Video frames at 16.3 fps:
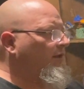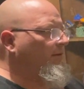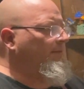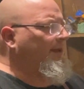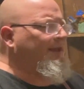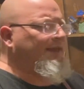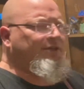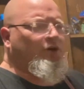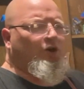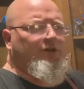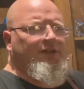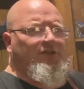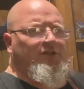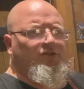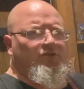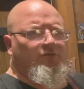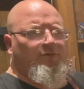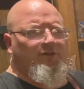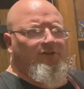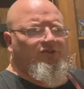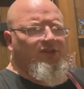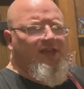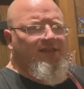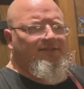my guitar teacher was
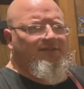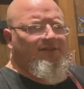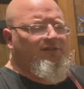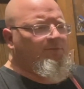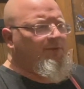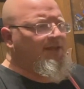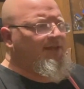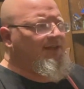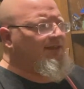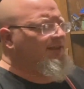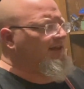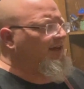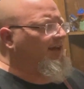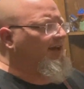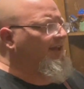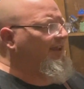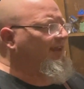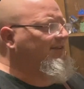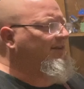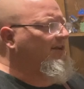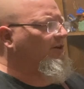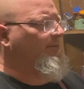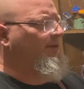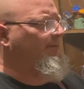Jesse Smith. He
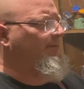taught me